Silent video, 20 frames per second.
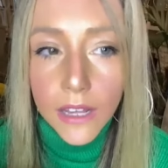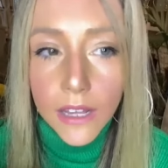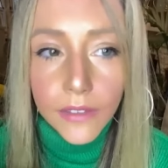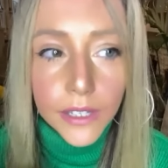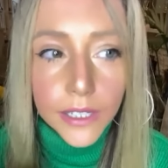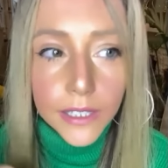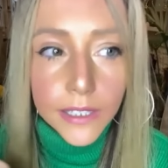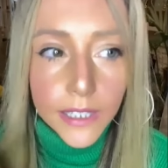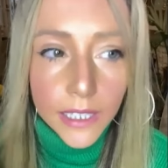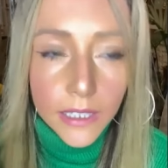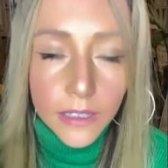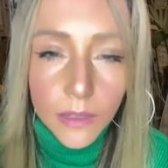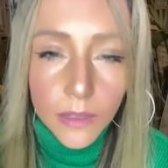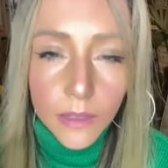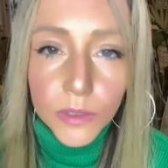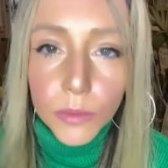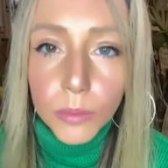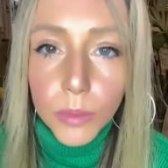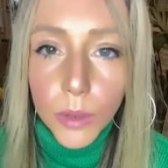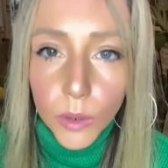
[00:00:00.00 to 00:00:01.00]
they sent them
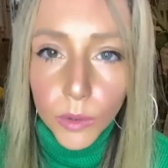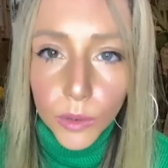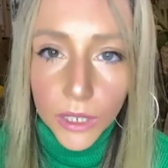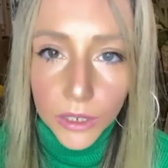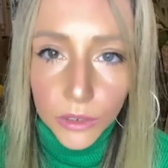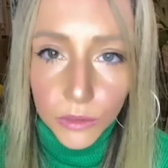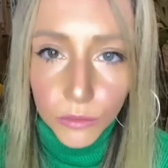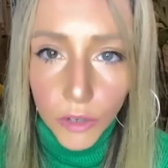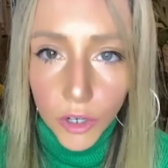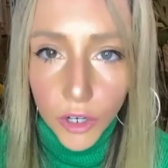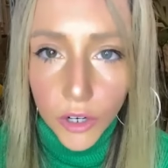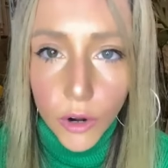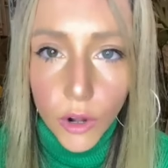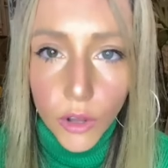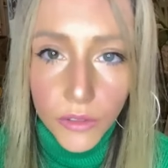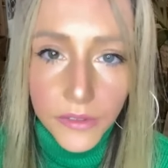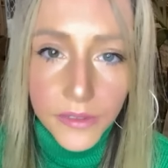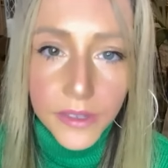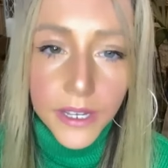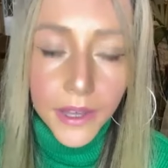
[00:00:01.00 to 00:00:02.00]
to Poland, where
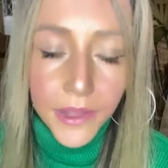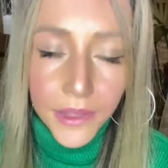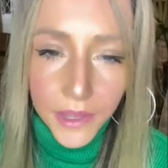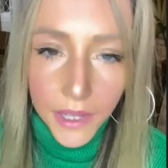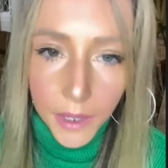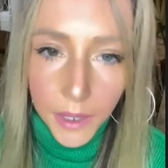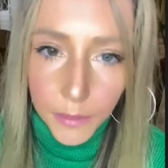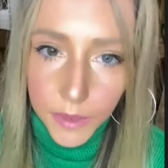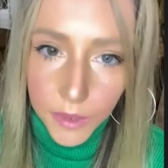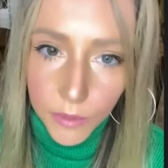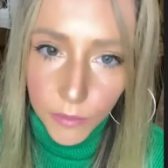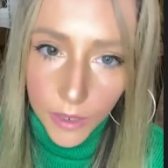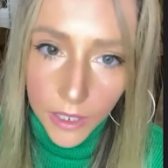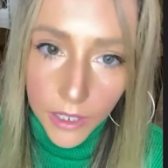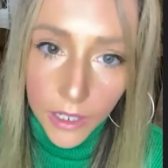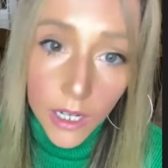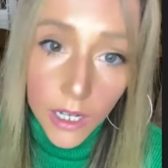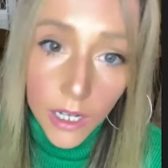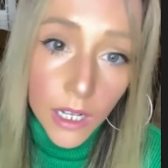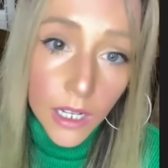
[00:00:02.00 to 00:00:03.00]
all the death camps were,